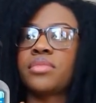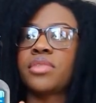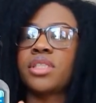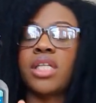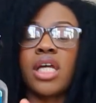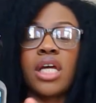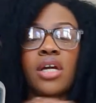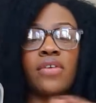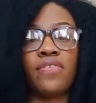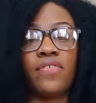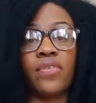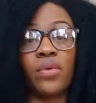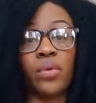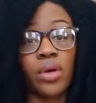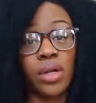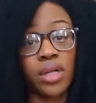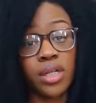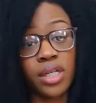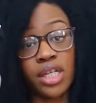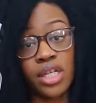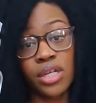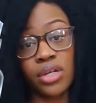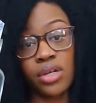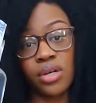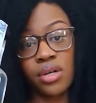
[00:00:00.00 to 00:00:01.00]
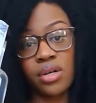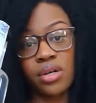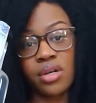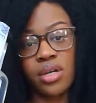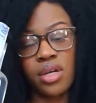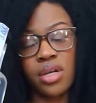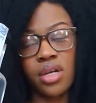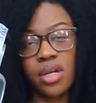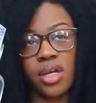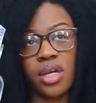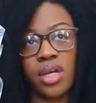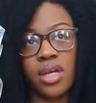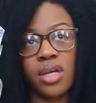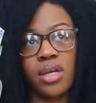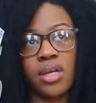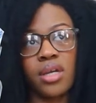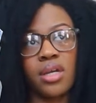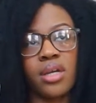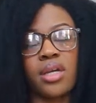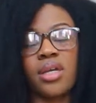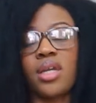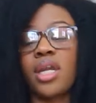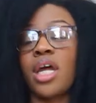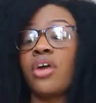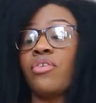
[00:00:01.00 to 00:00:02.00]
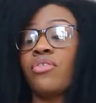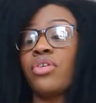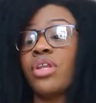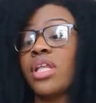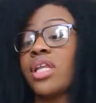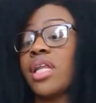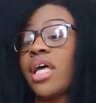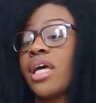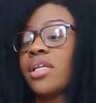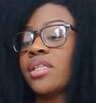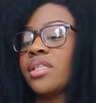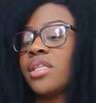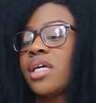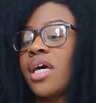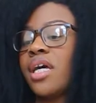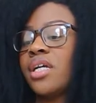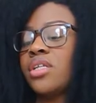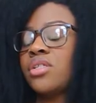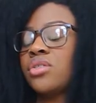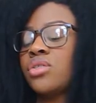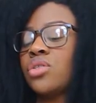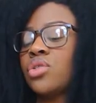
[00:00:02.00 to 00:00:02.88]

like floor cleaner, and I really like that.